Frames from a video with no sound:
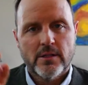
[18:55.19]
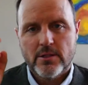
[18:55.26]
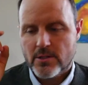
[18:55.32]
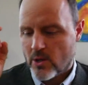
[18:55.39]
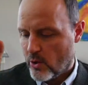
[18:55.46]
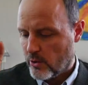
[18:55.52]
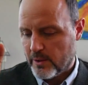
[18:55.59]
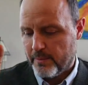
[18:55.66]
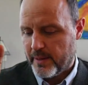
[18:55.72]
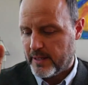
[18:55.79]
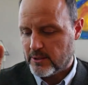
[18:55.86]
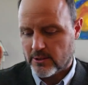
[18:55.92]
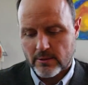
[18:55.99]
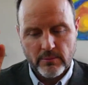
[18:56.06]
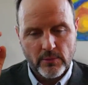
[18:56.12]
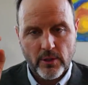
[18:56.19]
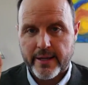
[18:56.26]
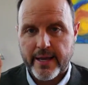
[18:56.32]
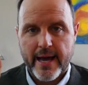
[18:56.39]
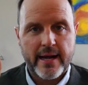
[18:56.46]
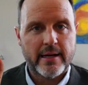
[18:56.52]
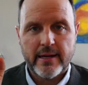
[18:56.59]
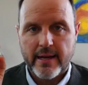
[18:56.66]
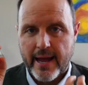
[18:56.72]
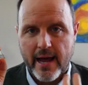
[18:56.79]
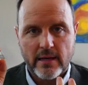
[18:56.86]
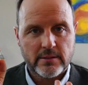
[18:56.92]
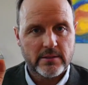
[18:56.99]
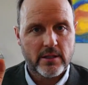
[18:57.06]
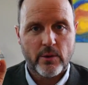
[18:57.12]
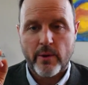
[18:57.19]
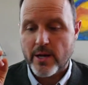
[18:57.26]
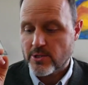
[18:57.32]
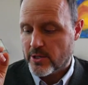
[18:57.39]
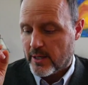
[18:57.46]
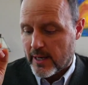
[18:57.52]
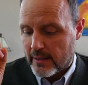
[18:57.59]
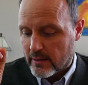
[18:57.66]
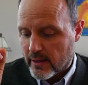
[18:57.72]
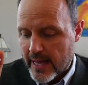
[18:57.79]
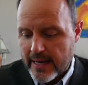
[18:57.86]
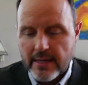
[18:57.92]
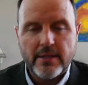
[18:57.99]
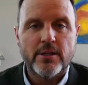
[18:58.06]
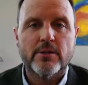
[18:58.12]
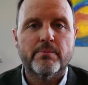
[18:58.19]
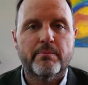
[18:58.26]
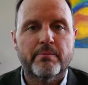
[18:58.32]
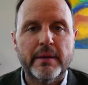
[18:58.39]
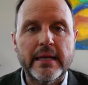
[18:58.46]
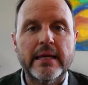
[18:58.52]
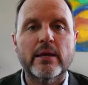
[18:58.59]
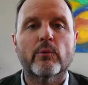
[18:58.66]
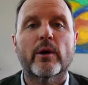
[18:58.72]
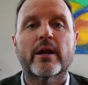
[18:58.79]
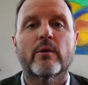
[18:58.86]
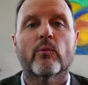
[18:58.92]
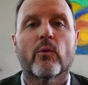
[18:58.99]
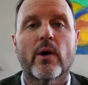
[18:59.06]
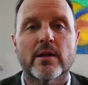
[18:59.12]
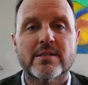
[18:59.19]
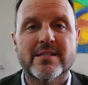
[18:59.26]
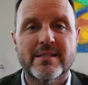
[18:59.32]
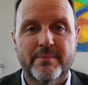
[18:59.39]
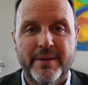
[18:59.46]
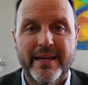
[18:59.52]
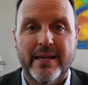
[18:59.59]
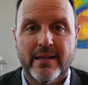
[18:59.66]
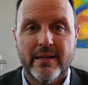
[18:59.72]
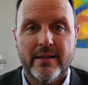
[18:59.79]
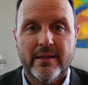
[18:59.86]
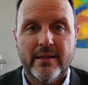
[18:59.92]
Just hold the pendulum, look at it, ask the question, and let it be what it wants to be.